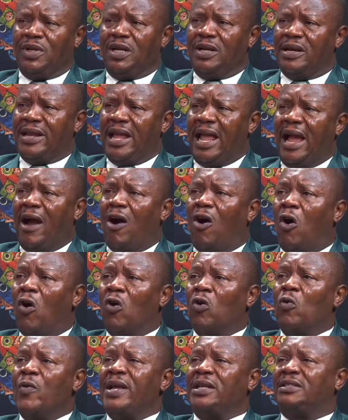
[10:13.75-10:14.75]
They are
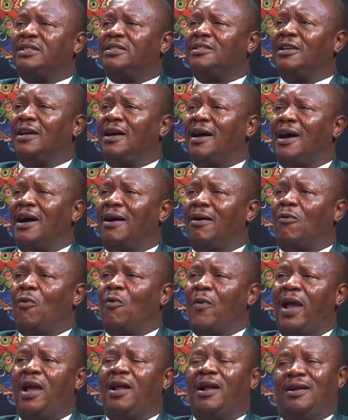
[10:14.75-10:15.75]
always,
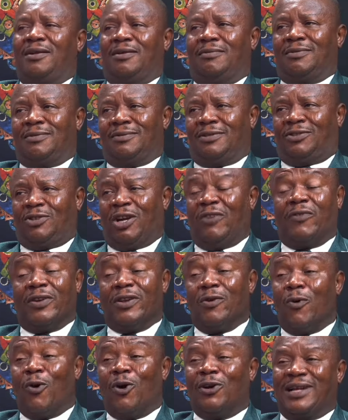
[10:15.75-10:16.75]
well, sorry for
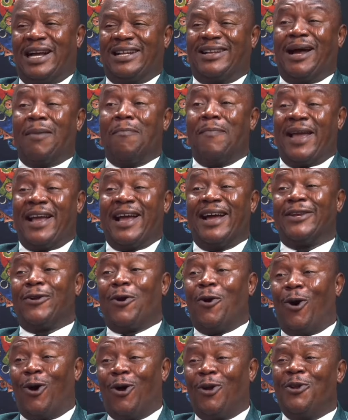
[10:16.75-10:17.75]
the word, at our beck and
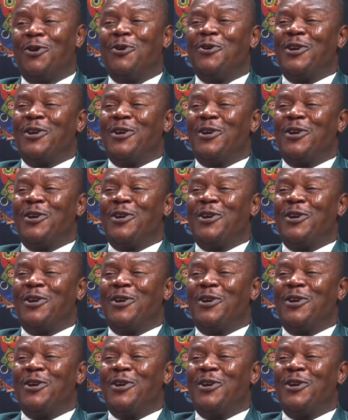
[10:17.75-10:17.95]
call.